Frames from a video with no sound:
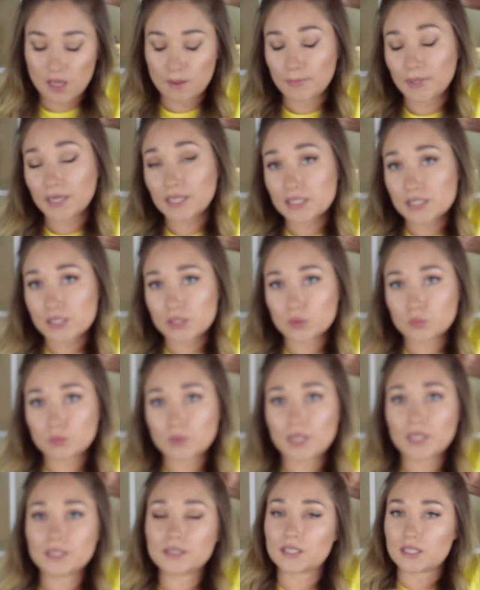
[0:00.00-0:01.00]
big as you
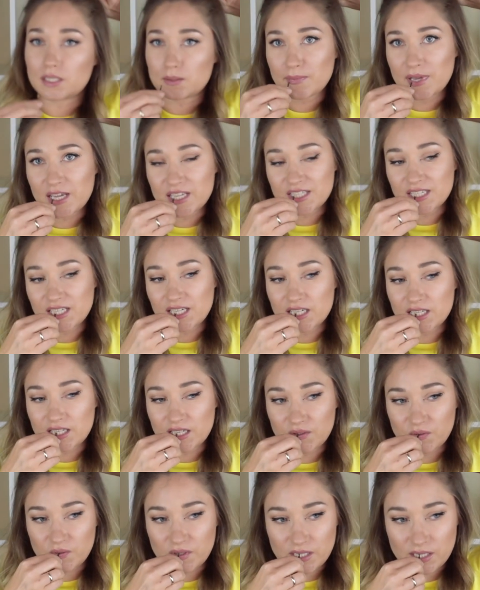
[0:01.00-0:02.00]
want, as messy as
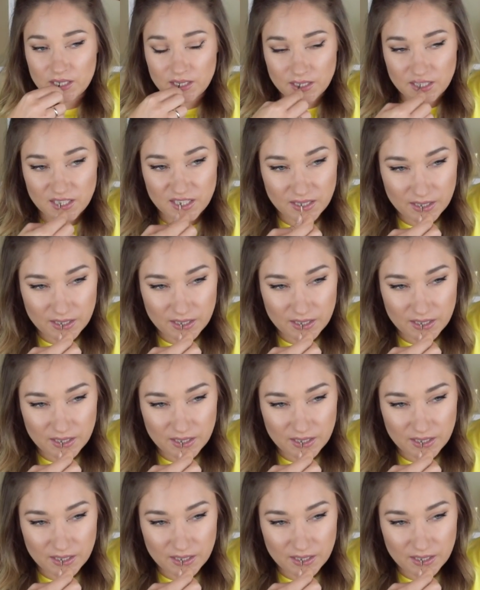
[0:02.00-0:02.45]
you want,